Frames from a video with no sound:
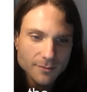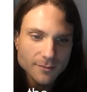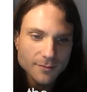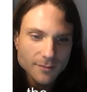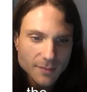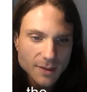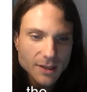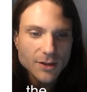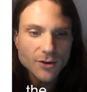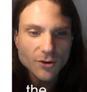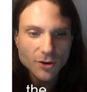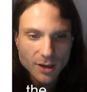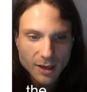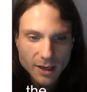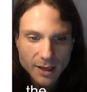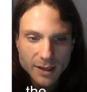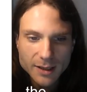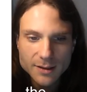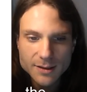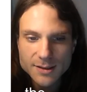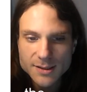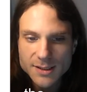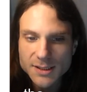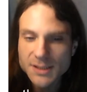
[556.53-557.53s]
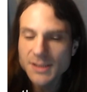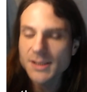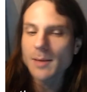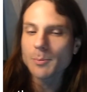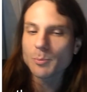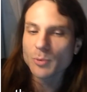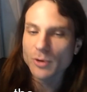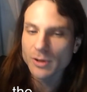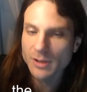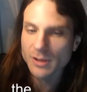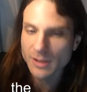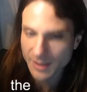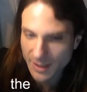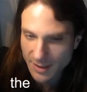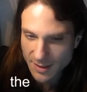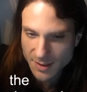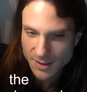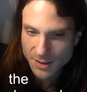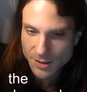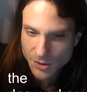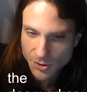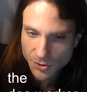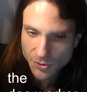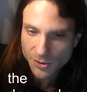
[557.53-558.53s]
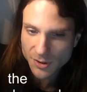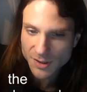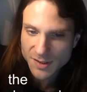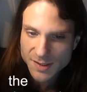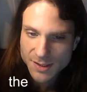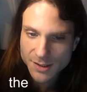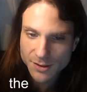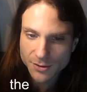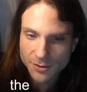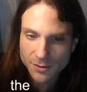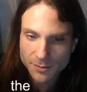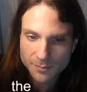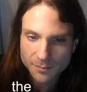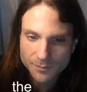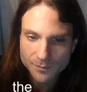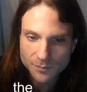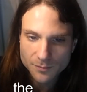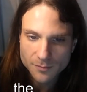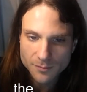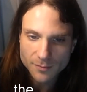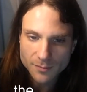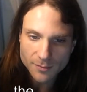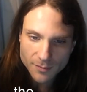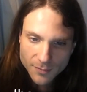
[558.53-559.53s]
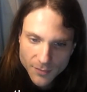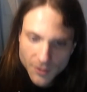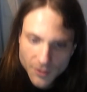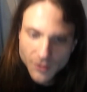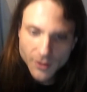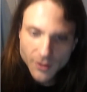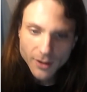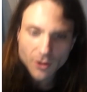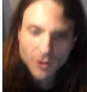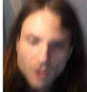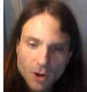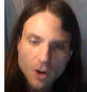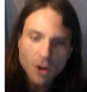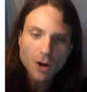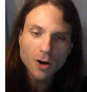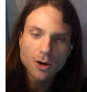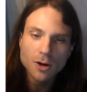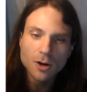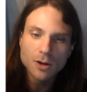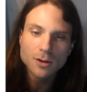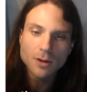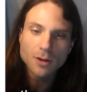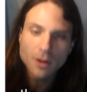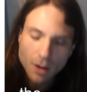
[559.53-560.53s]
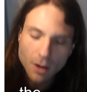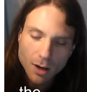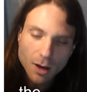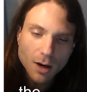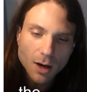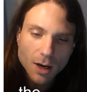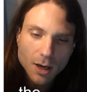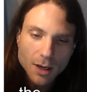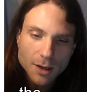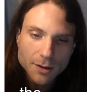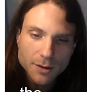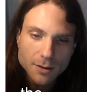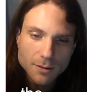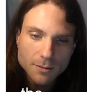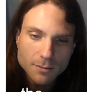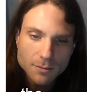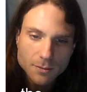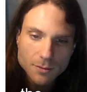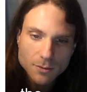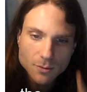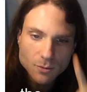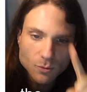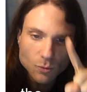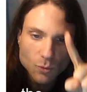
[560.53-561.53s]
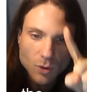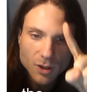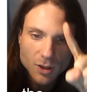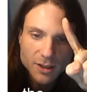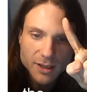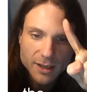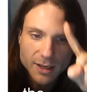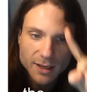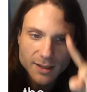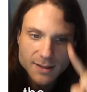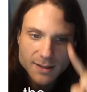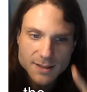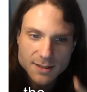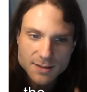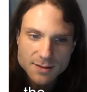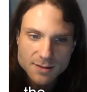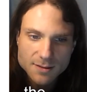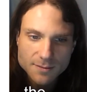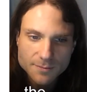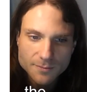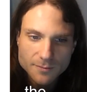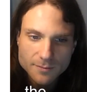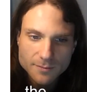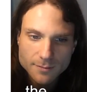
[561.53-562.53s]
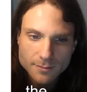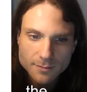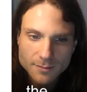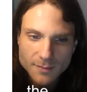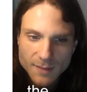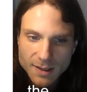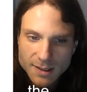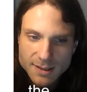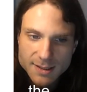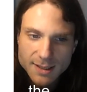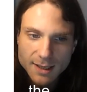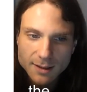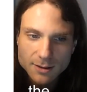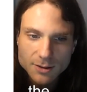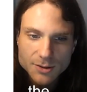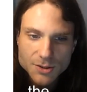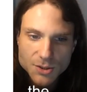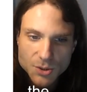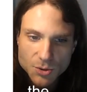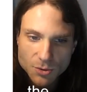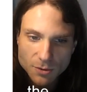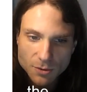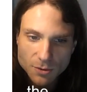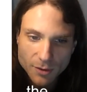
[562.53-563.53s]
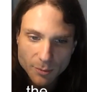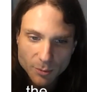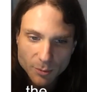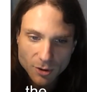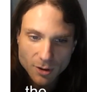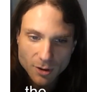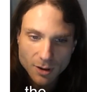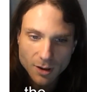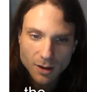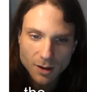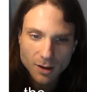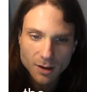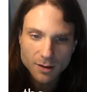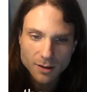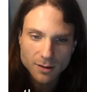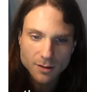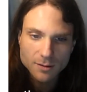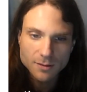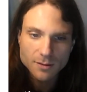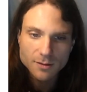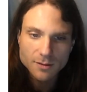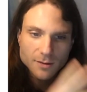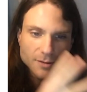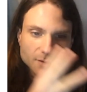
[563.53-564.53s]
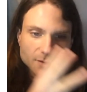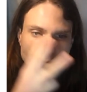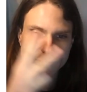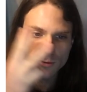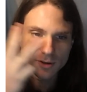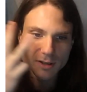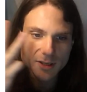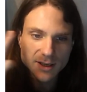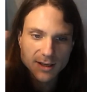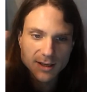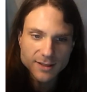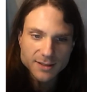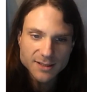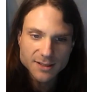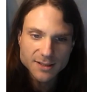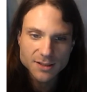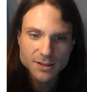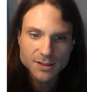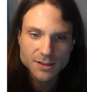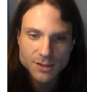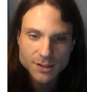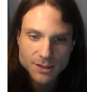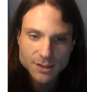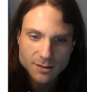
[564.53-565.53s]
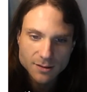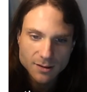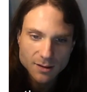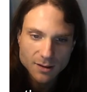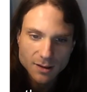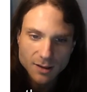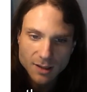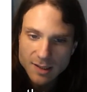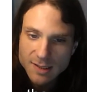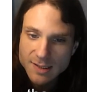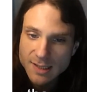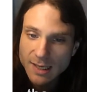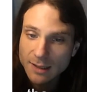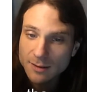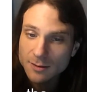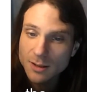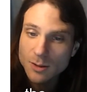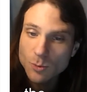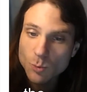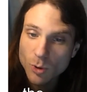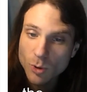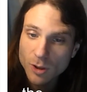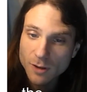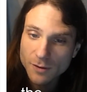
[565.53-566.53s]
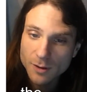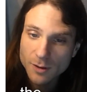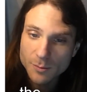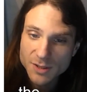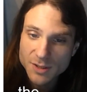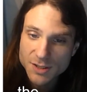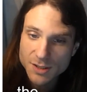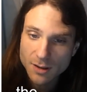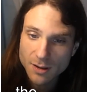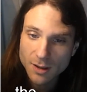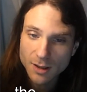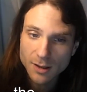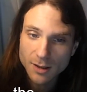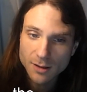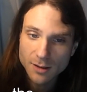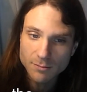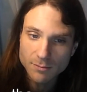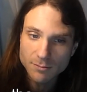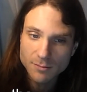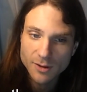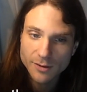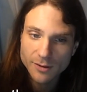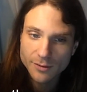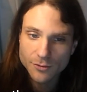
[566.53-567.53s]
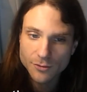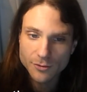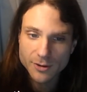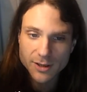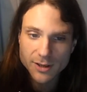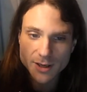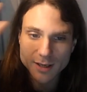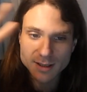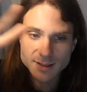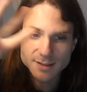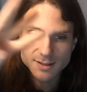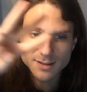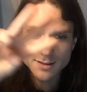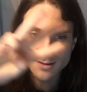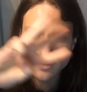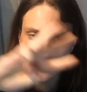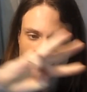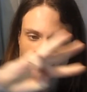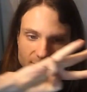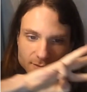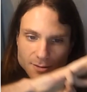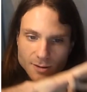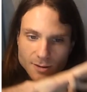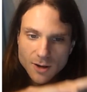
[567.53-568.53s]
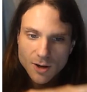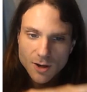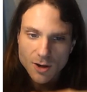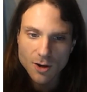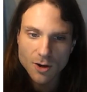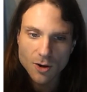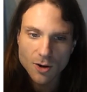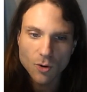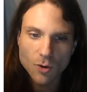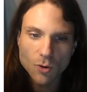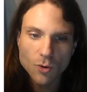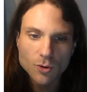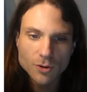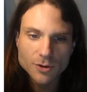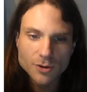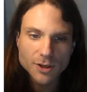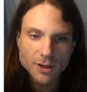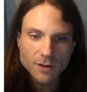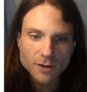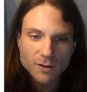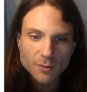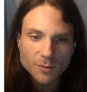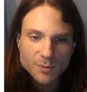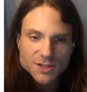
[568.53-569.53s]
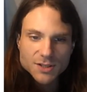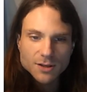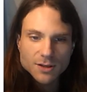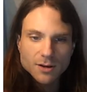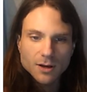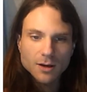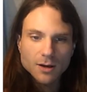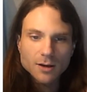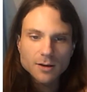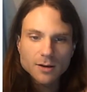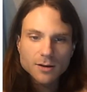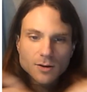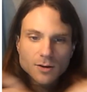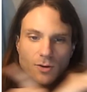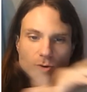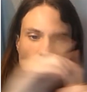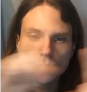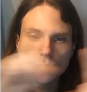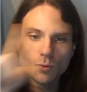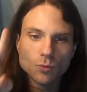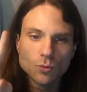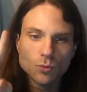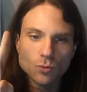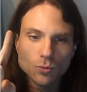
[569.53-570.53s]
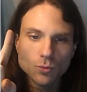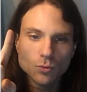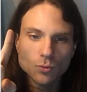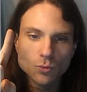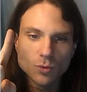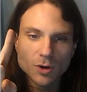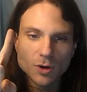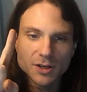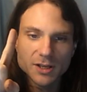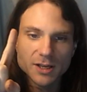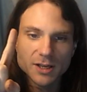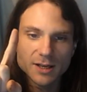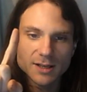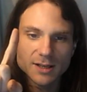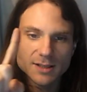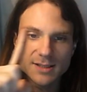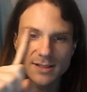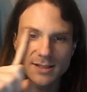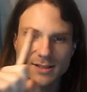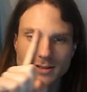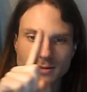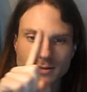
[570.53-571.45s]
There are 8 separate cases to consider. They are all odd. 1 case. Exactly 2 of them are odd. 3 cases. Exactly 1 of them is odd. 3 cases. Or none of them is odd. 1 case.